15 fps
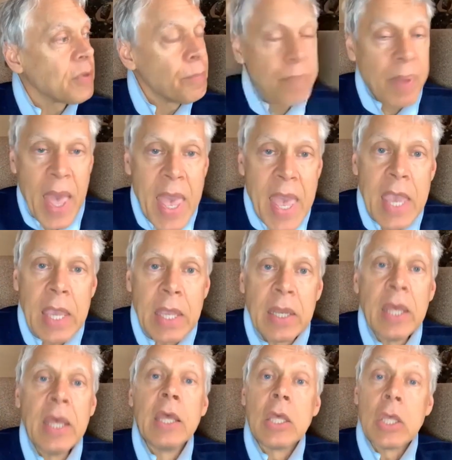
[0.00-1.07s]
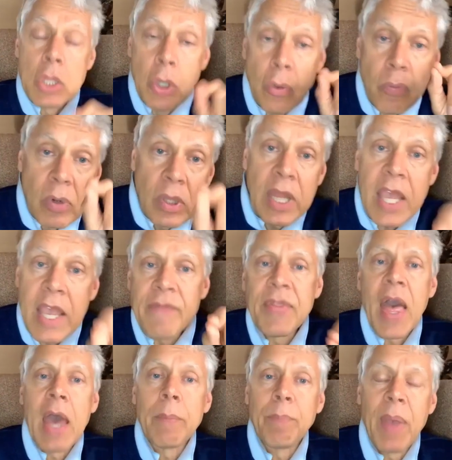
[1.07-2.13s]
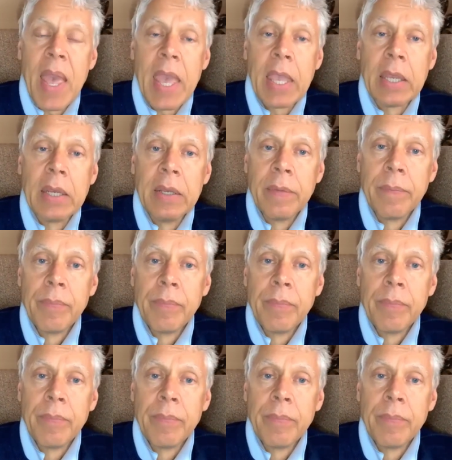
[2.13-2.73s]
some pain. You relieve that pain,